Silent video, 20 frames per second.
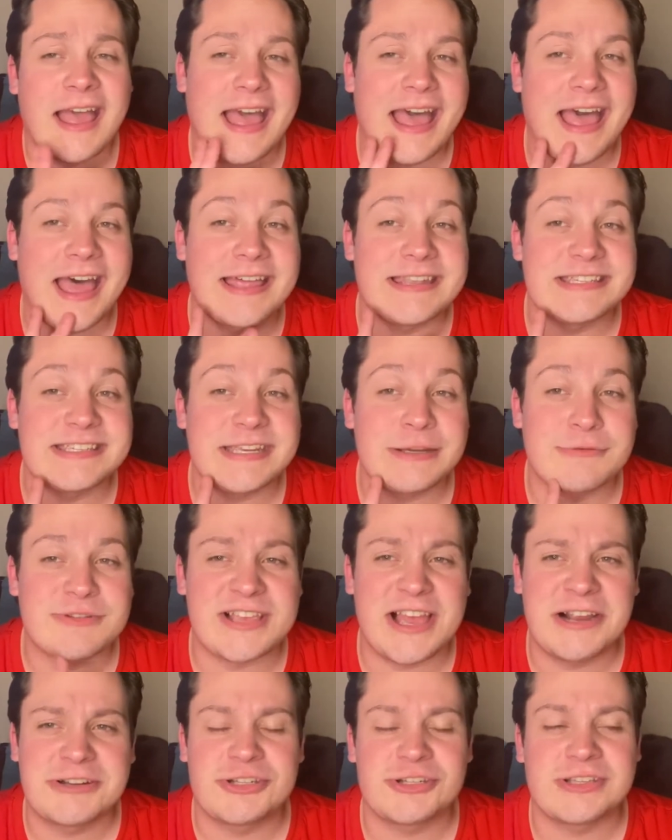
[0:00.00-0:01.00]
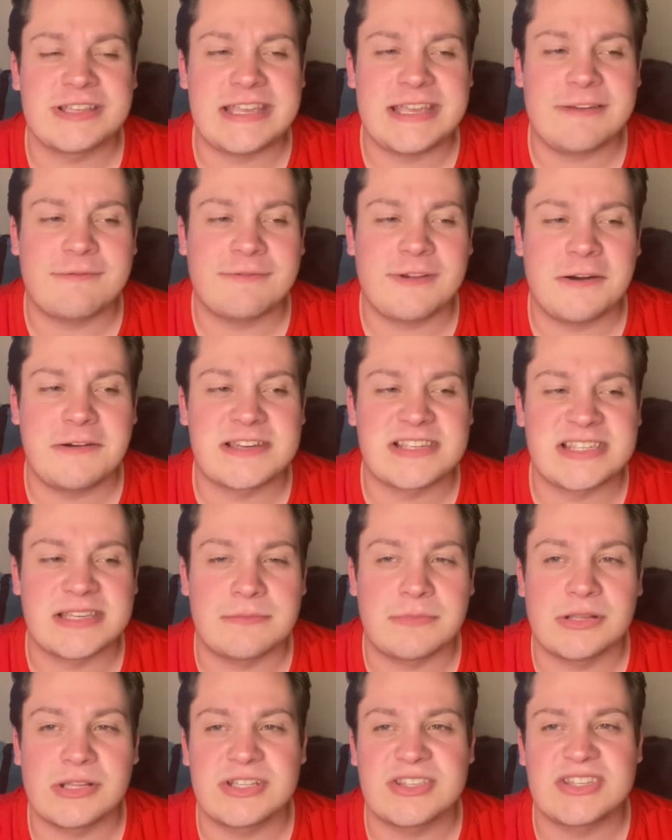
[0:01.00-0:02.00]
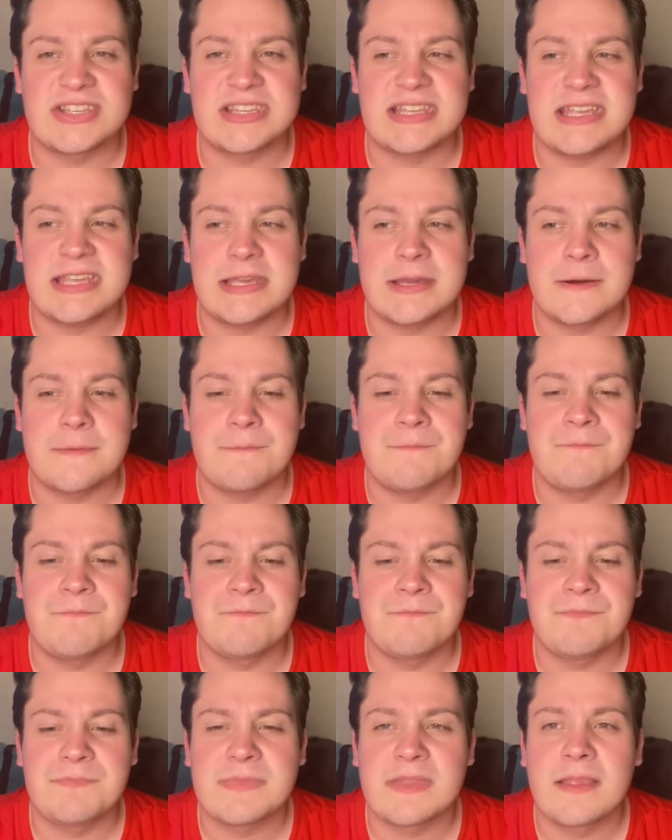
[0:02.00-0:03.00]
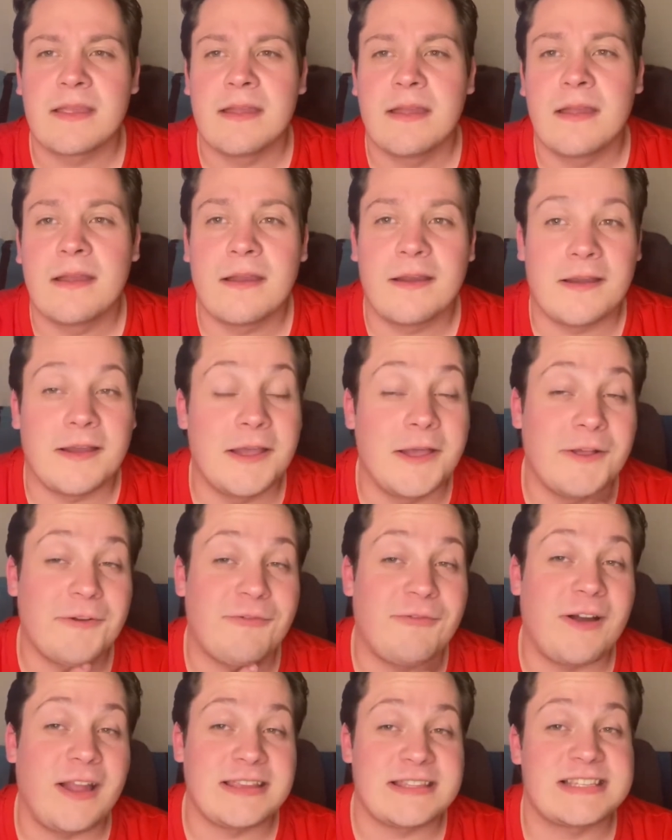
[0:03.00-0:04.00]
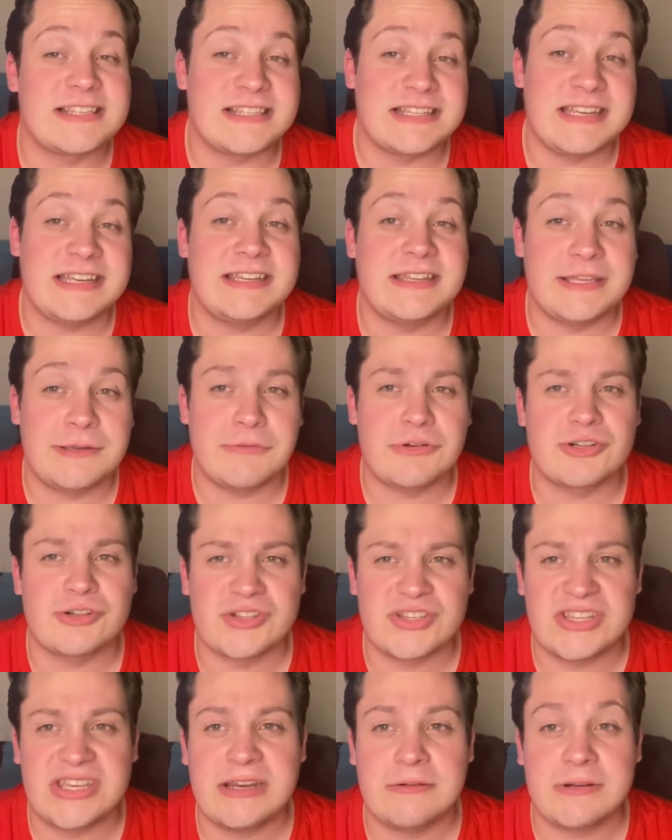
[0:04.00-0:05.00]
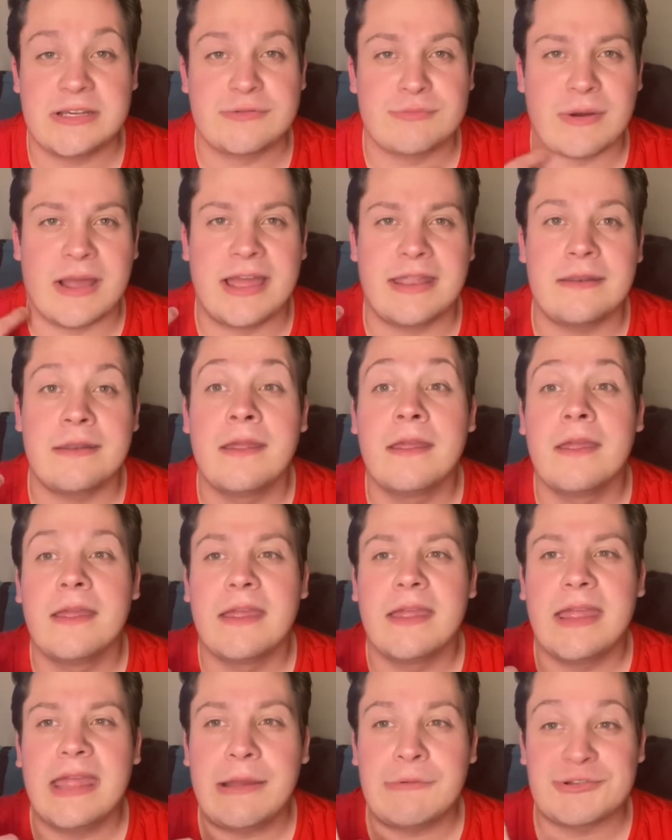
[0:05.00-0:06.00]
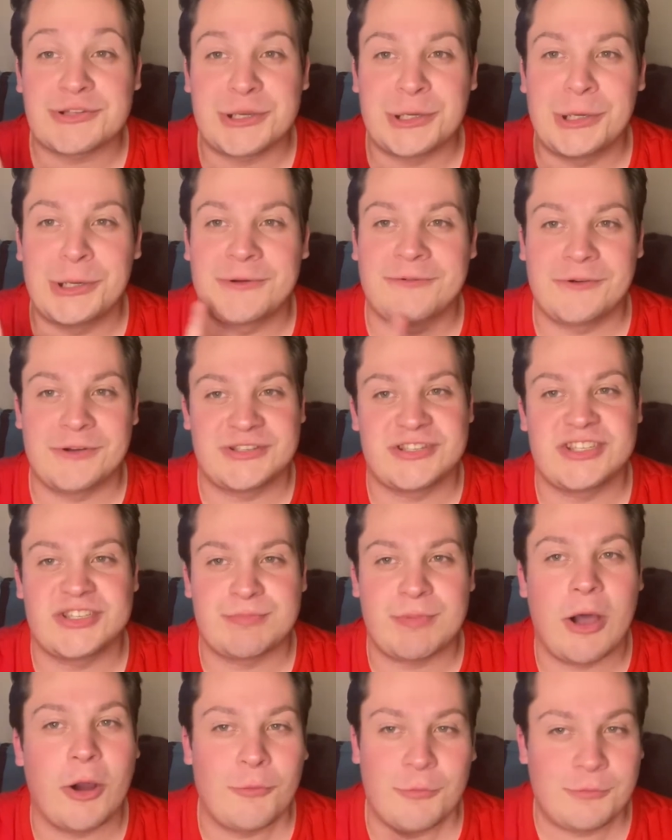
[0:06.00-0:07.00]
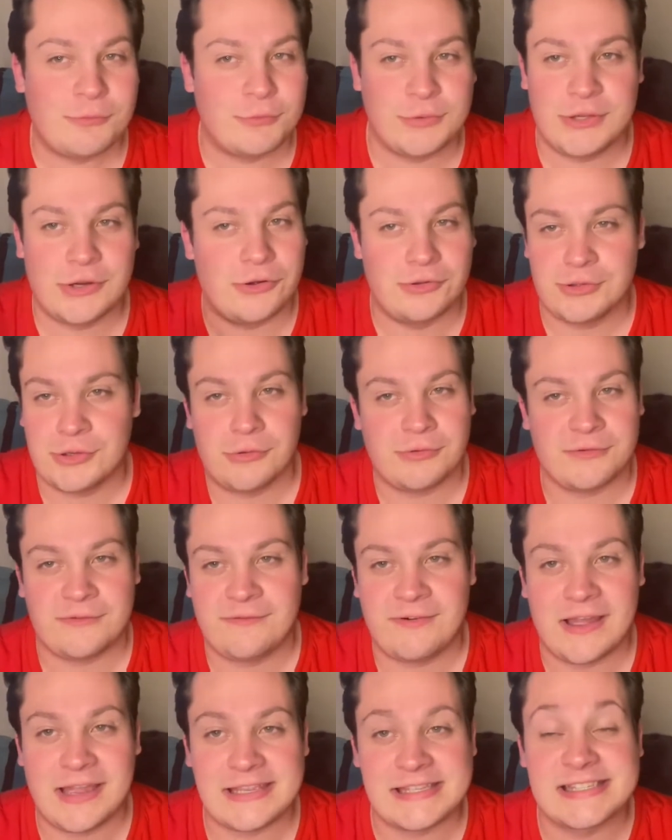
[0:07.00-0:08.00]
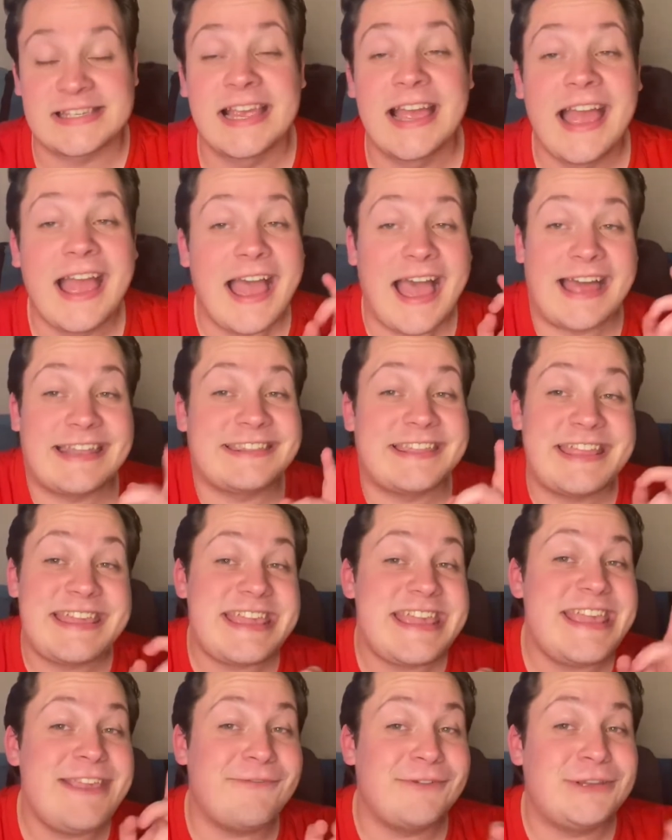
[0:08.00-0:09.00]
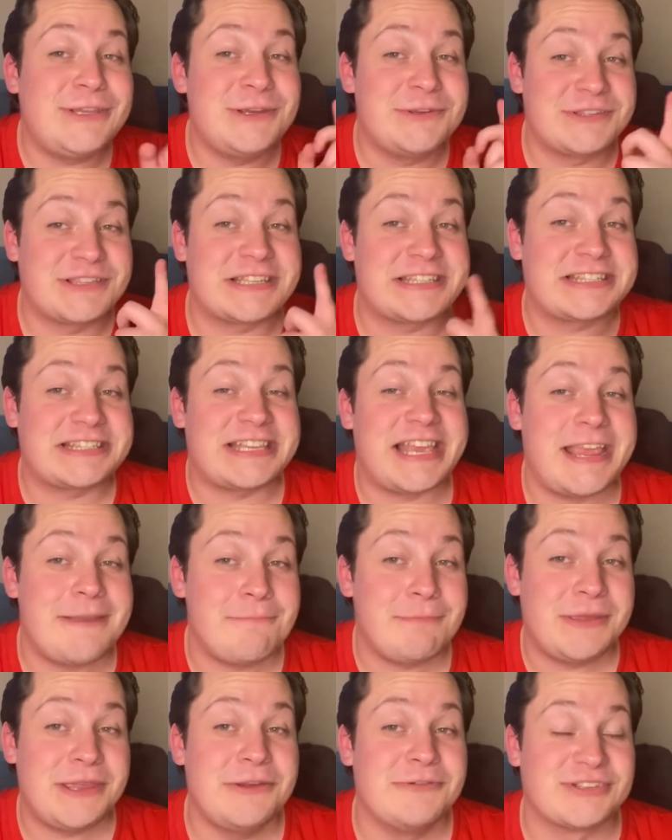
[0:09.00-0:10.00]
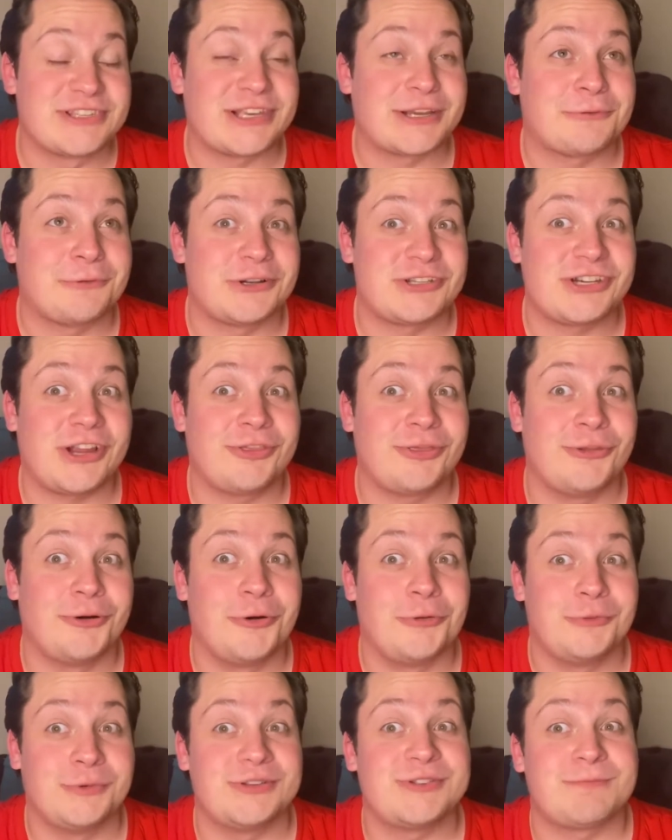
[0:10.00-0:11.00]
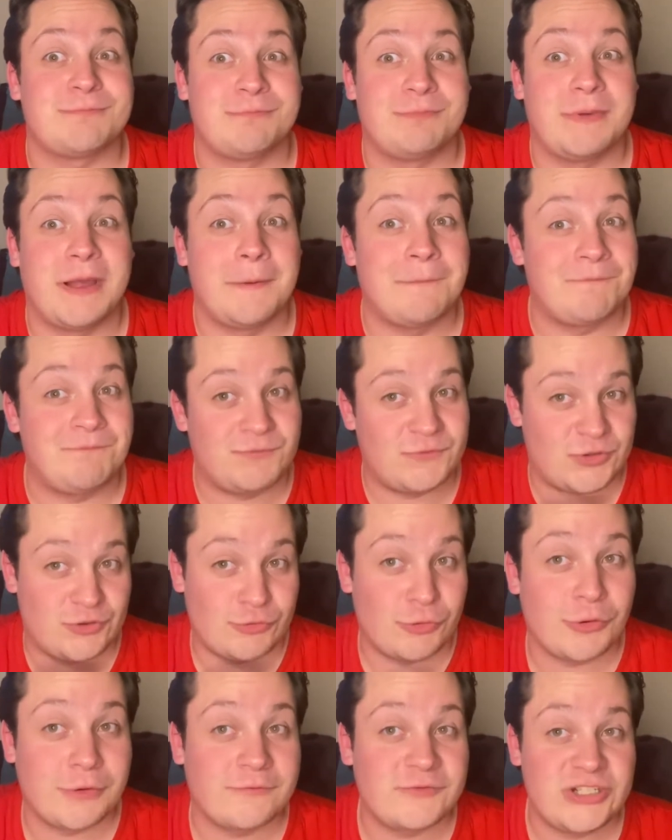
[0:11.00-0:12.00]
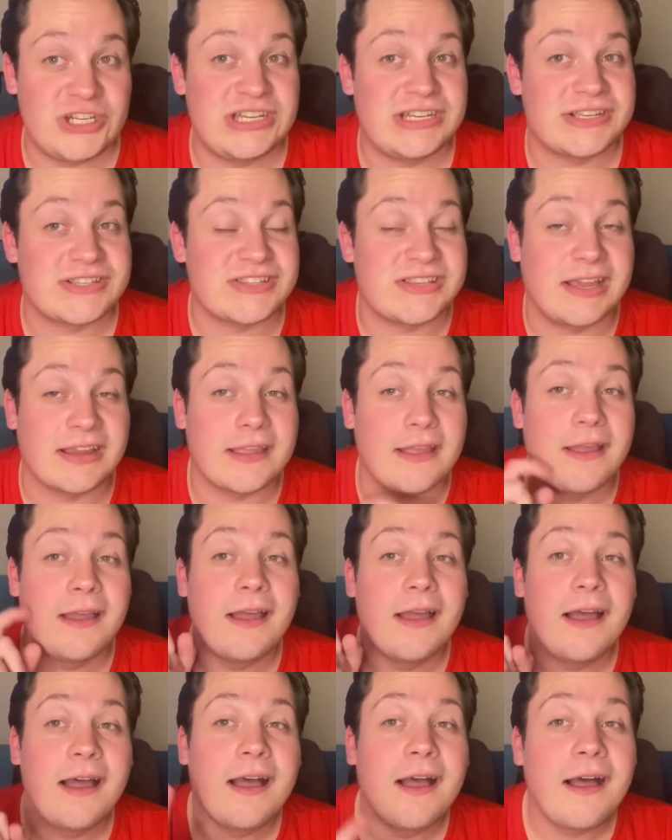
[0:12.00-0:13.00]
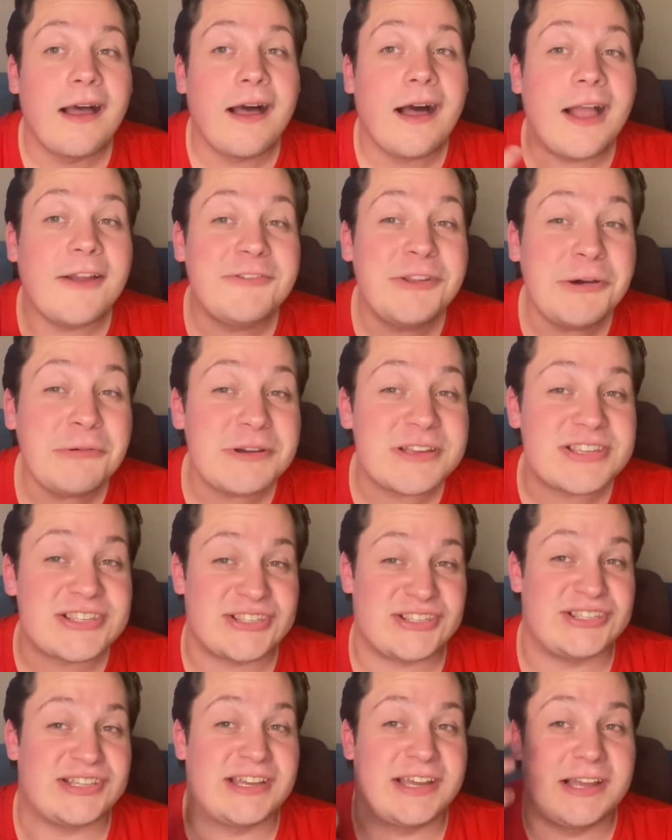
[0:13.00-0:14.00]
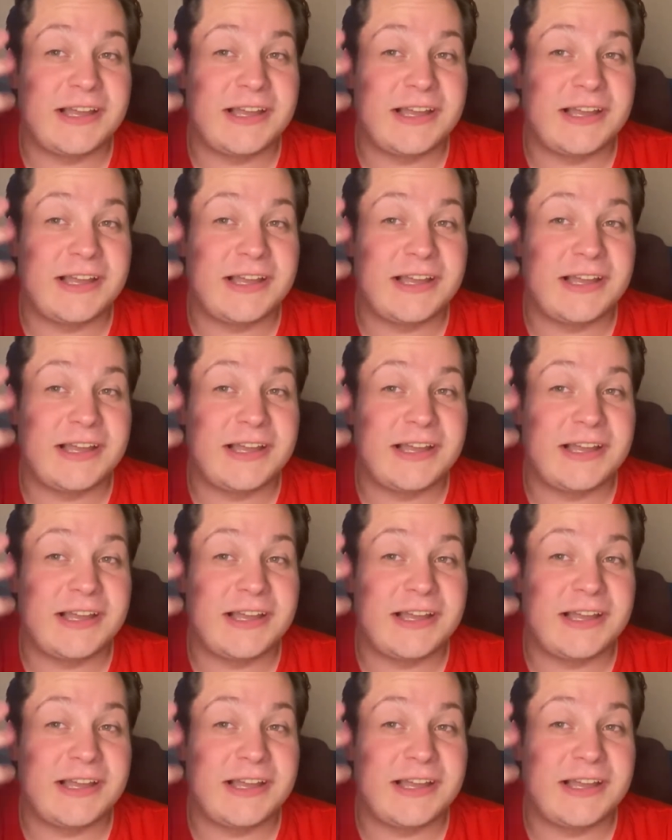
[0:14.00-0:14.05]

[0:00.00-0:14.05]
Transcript: And it was actually very similar to the fight scene in the original series when it was Kirk versus Spock. We all know the fight. And they even used the same music, which I thought was a stroke of genius. Like, I've noticed